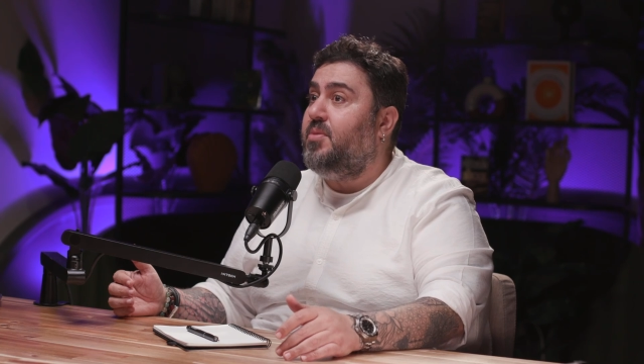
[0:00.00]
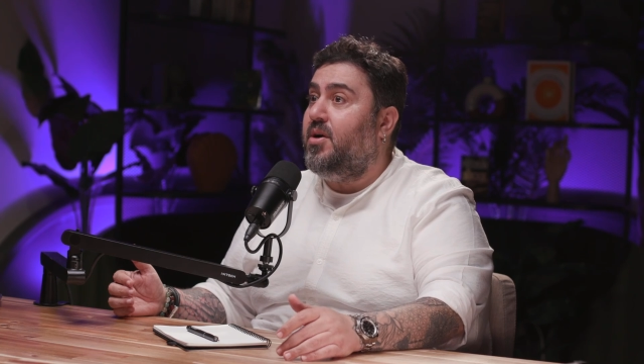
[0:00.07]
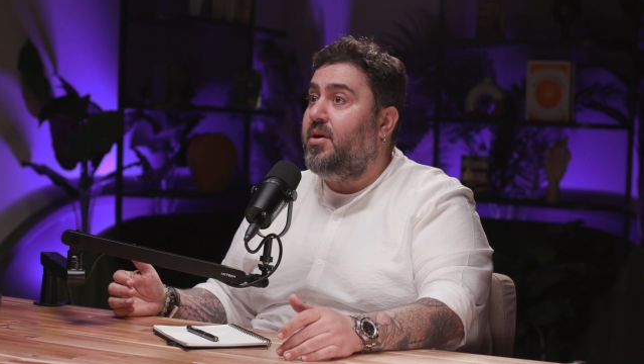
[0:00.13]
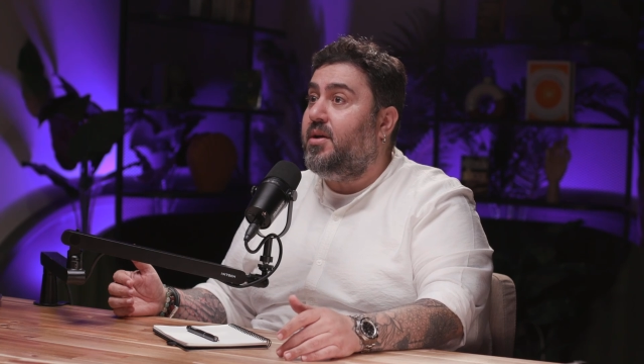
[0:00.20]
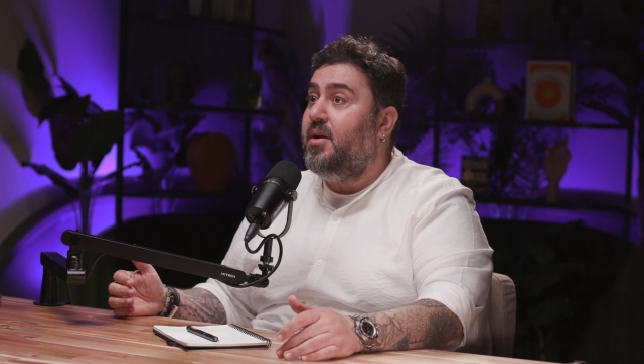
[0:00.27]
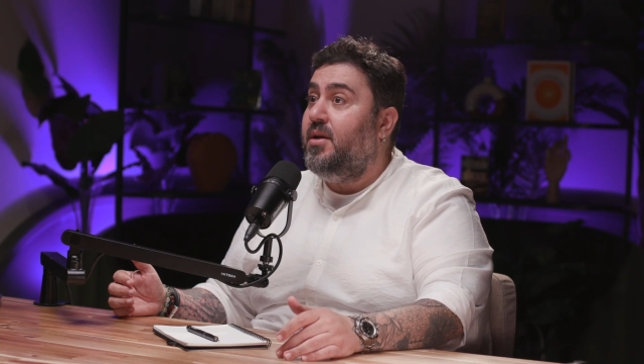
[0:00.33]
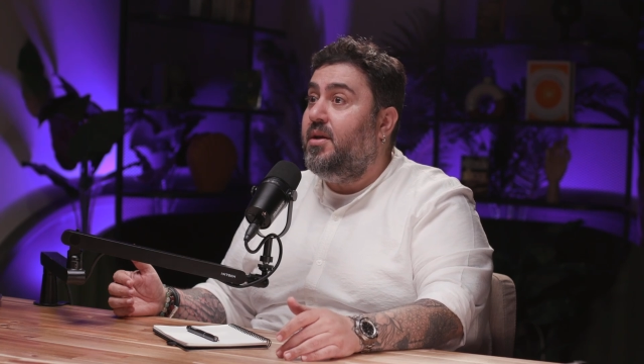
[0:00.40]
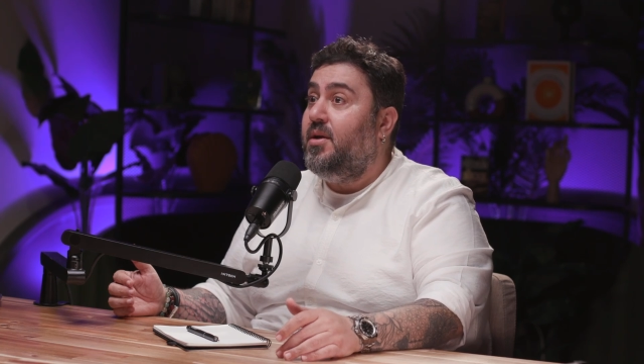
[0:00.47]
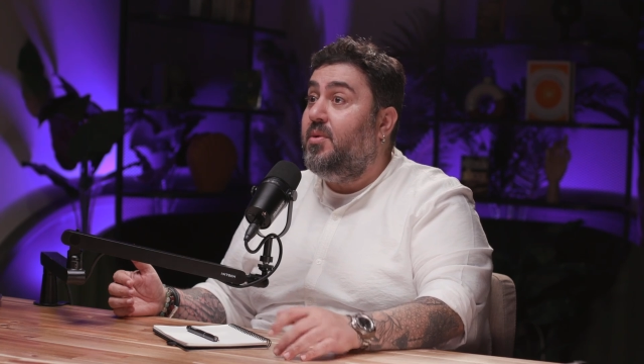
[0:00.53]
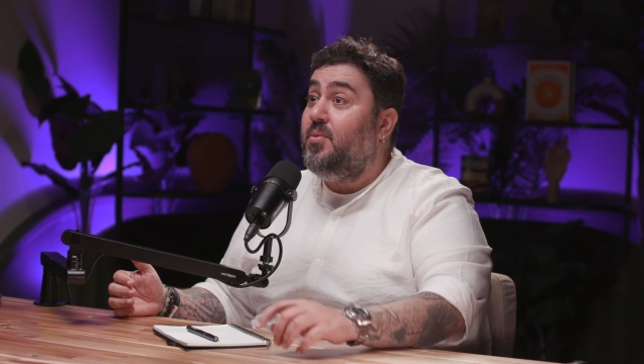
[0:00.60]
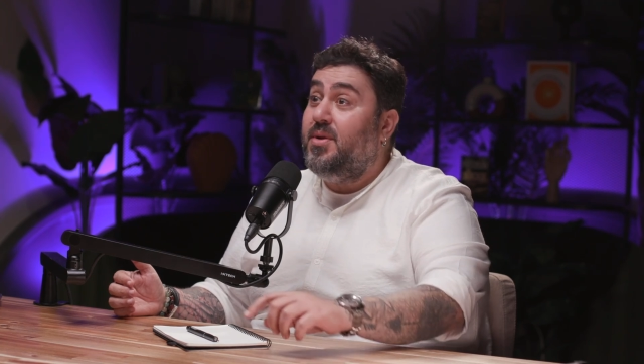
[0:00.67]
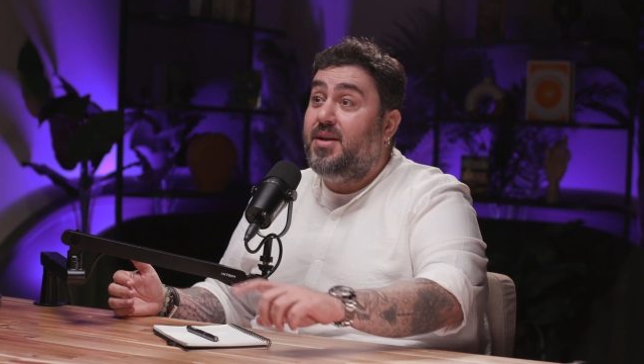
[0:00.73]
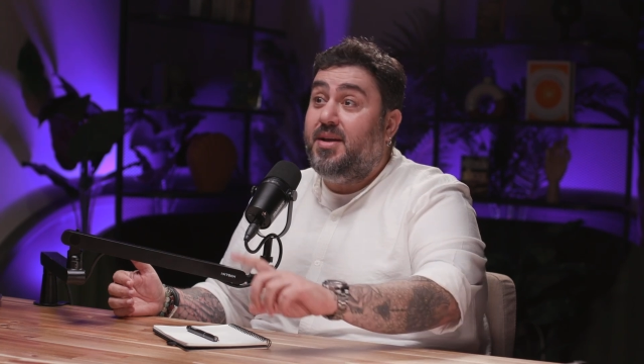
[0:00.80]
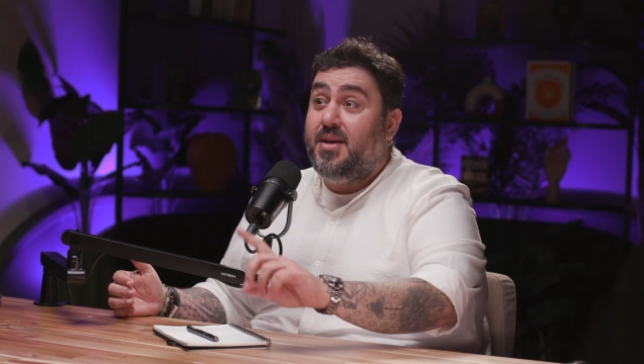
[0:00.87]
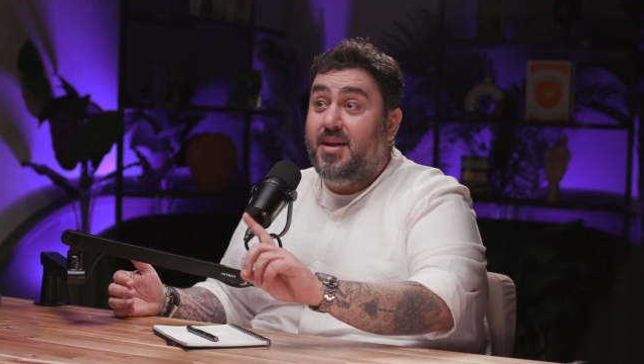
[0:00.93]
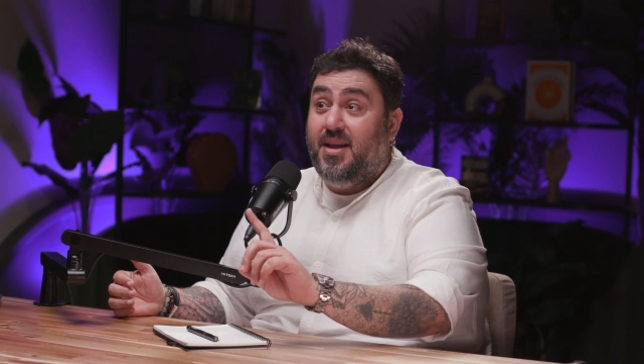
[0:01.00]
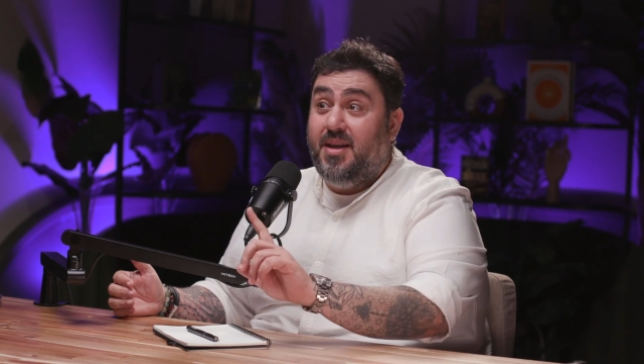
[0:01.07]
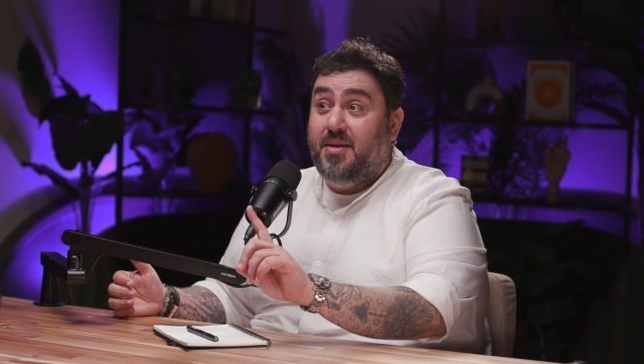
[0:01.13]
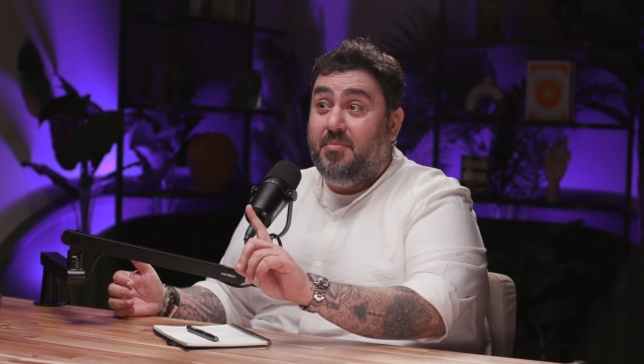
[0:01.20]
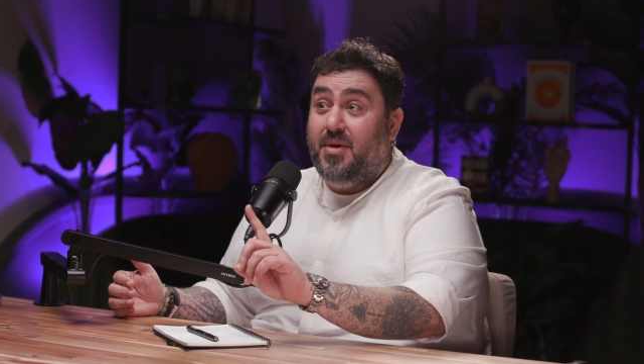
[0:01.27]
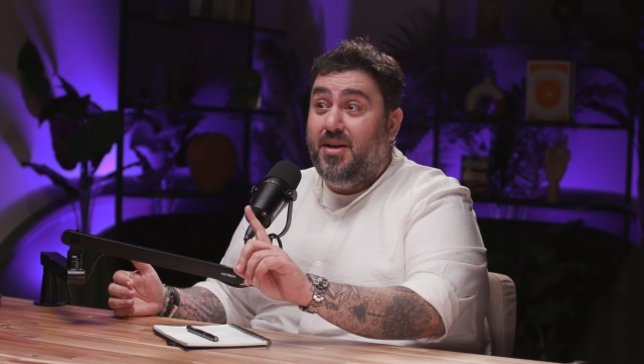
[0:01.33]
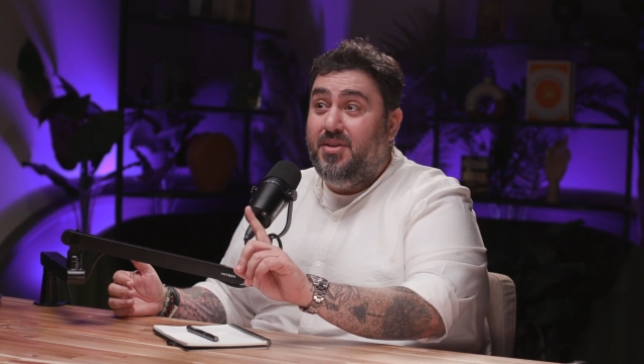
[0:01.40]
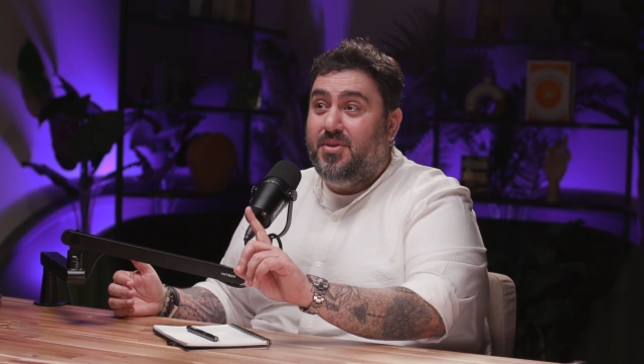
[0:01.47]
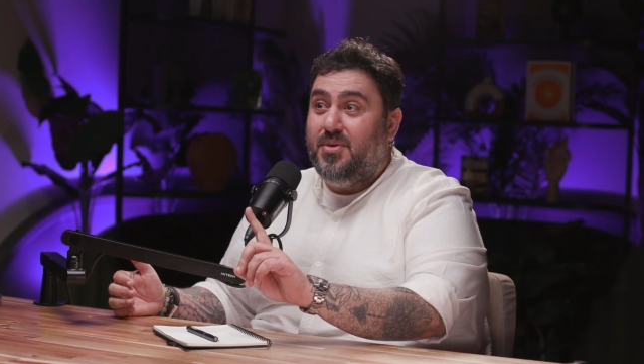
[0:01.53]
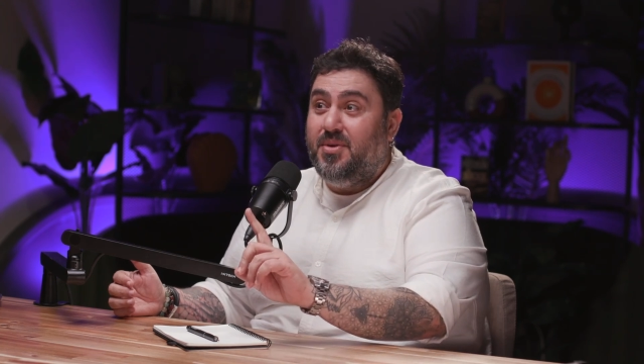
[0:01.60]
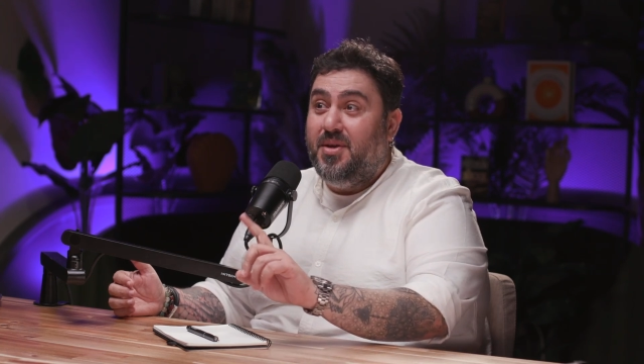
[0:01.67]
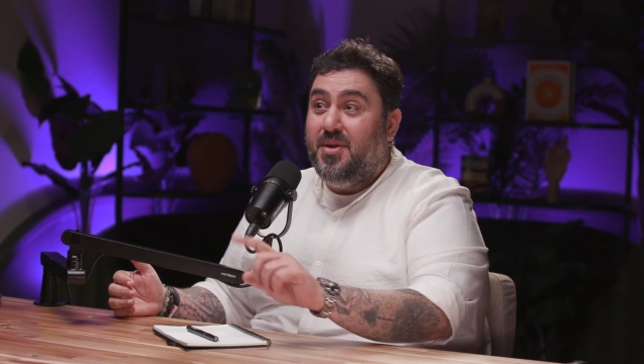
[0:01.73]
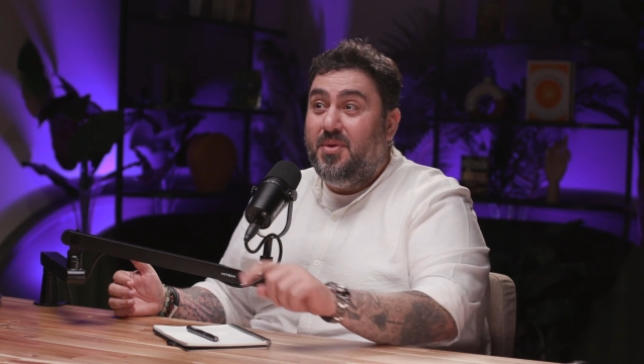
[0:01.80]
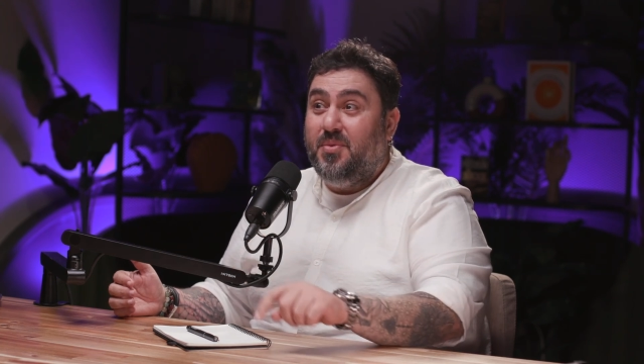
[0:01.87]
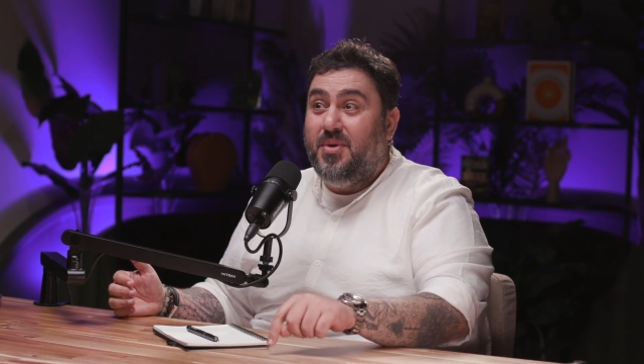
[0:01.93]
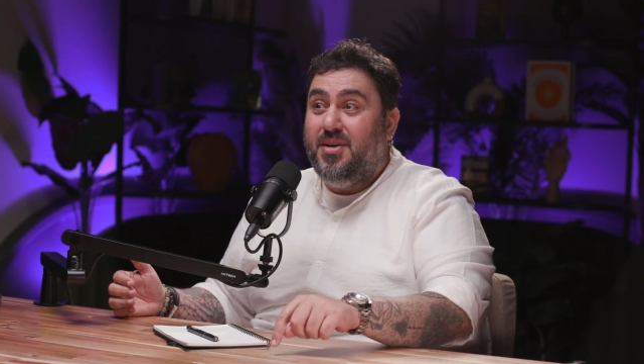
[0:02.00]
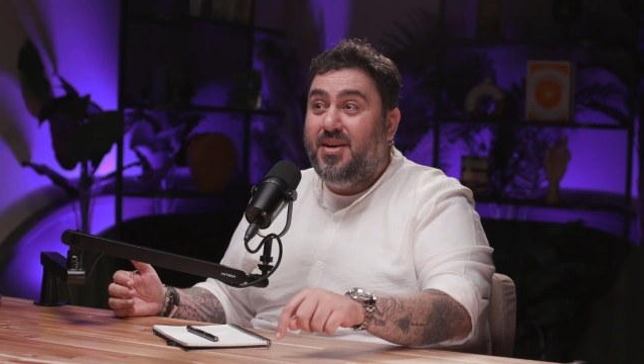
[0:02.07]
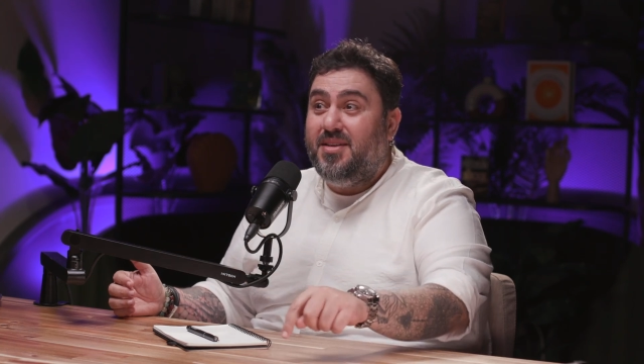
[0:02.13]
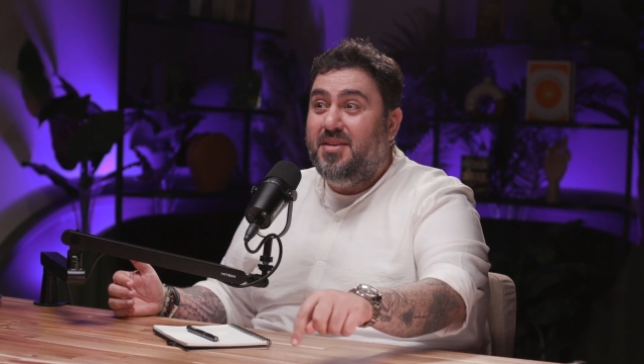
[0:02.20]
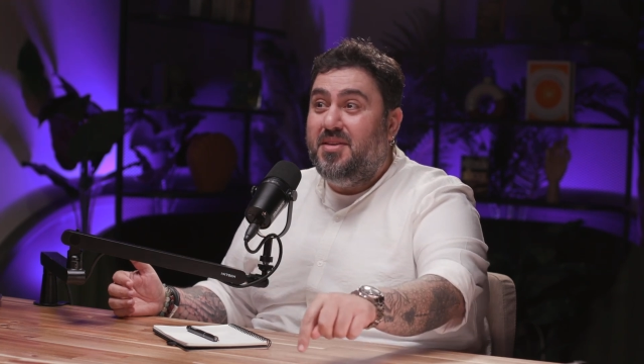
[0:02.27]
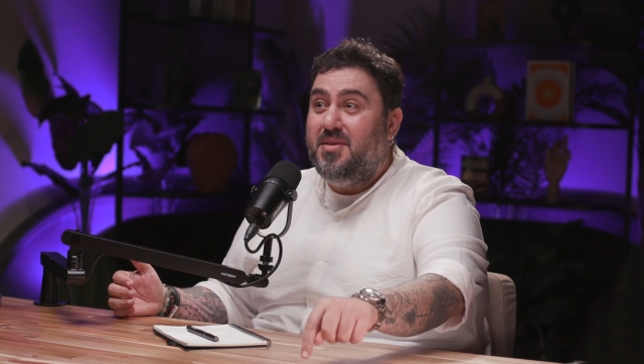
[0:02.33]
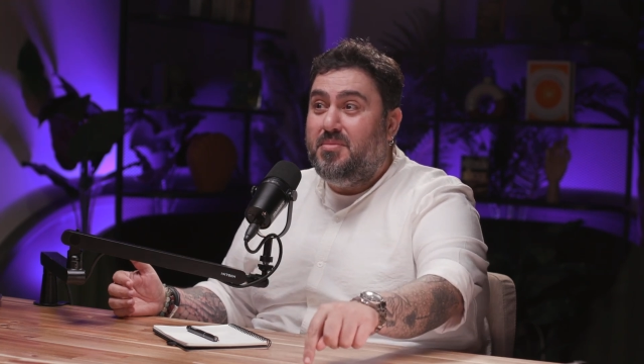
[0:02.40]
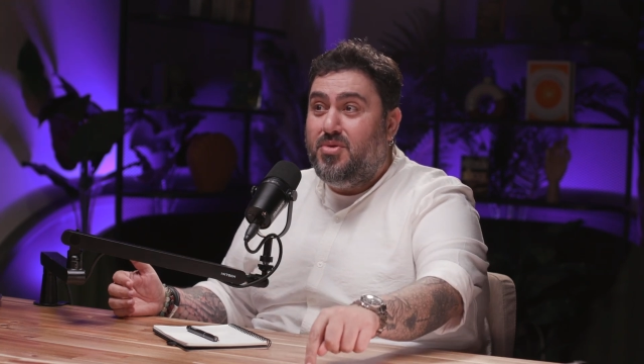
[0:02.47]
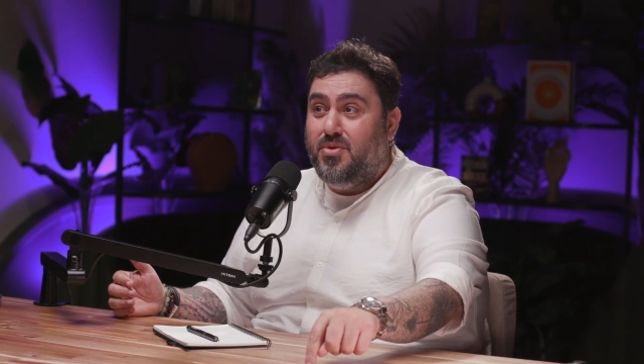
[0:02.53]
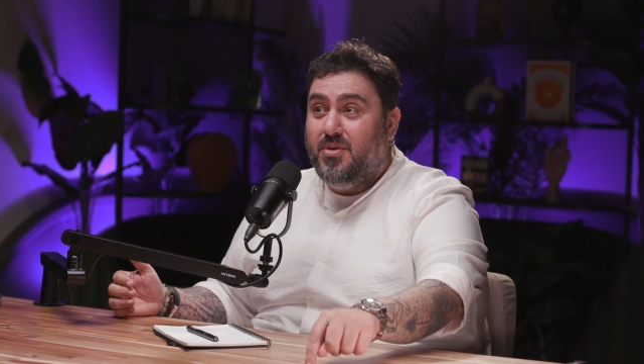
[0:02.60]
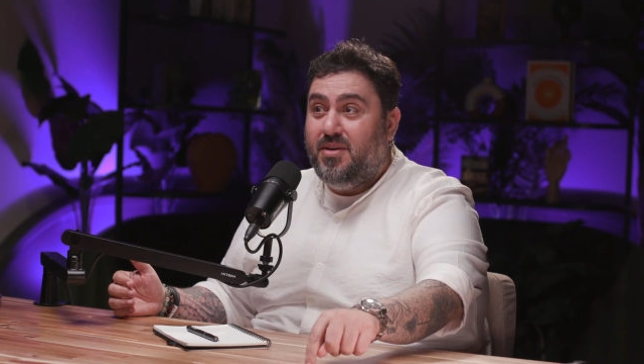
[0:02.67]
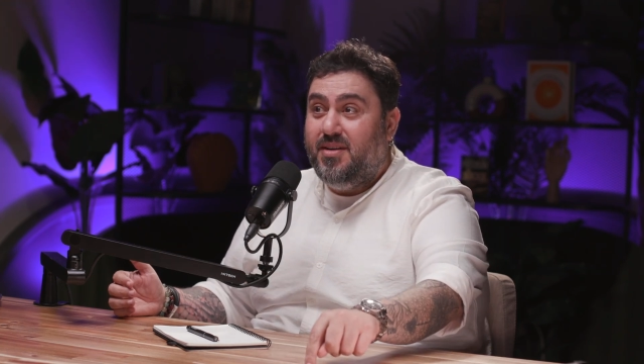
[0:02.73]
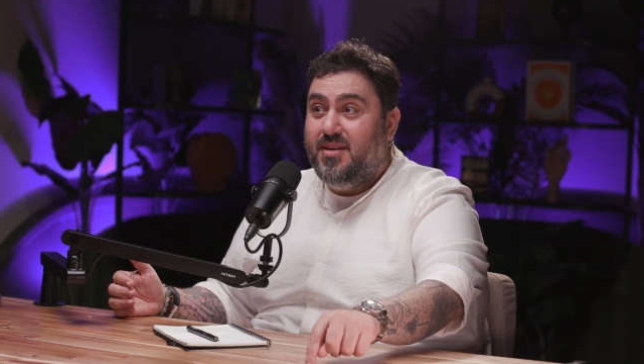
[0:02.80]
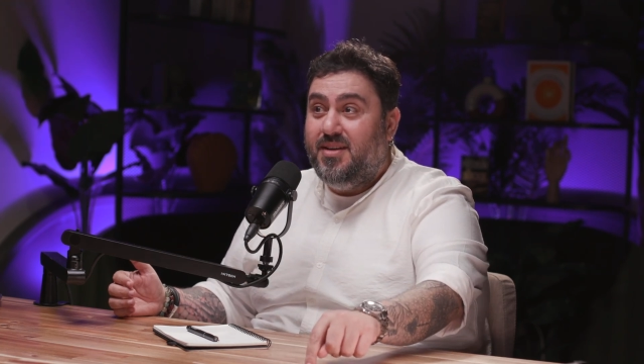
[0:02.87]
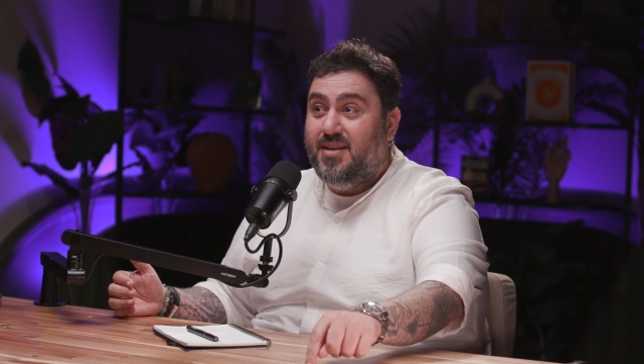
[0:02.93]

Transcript: Park. Mind you, we're not in the mall.